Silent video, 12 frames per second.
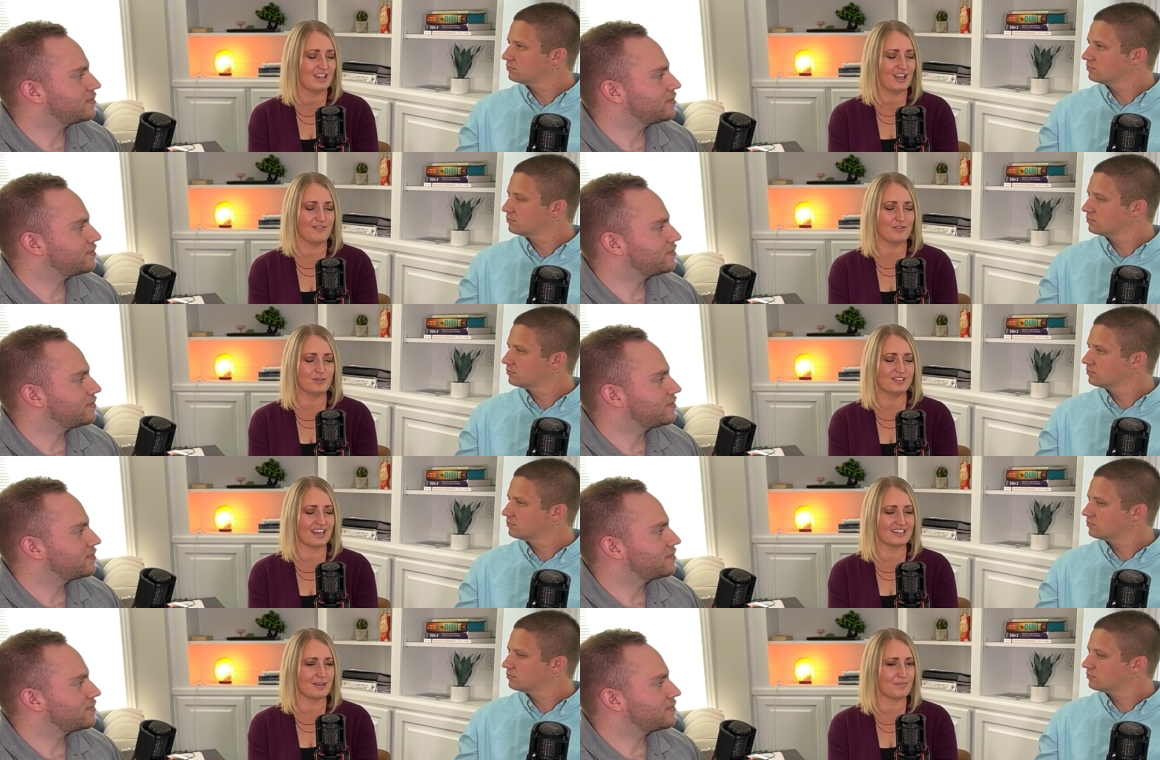Speaker 1: I've used
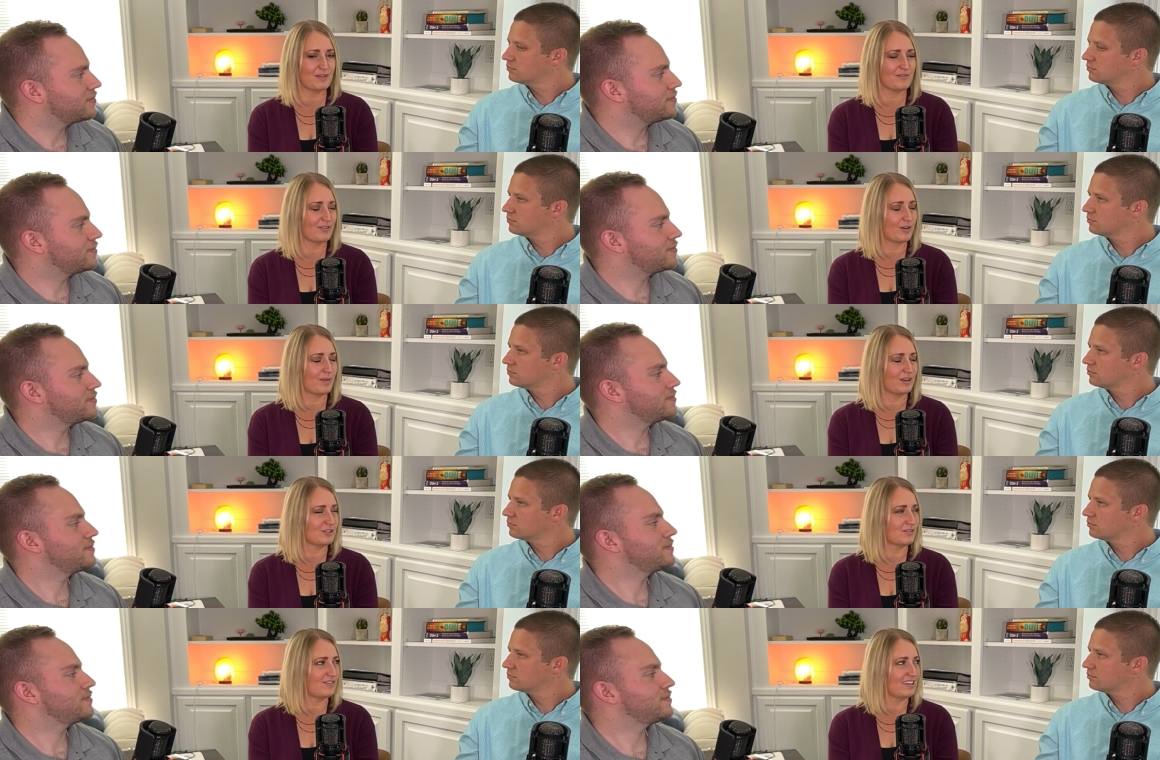that template for a bunch
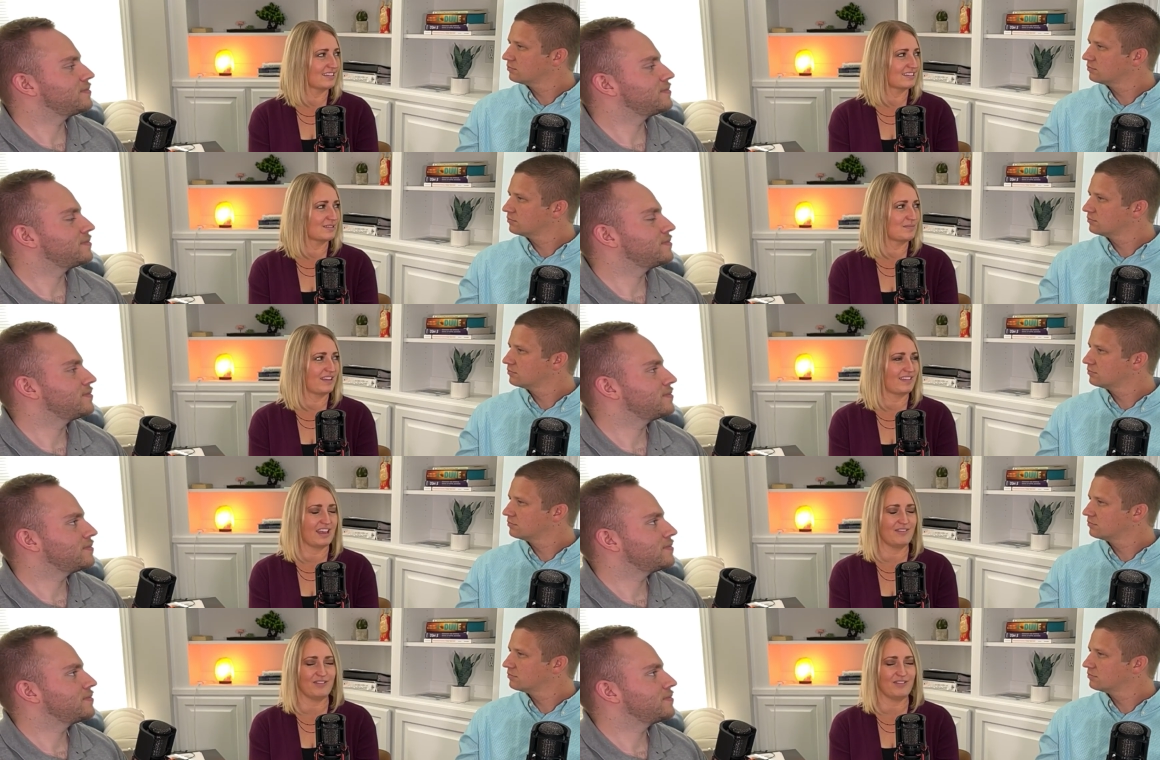of things in my life,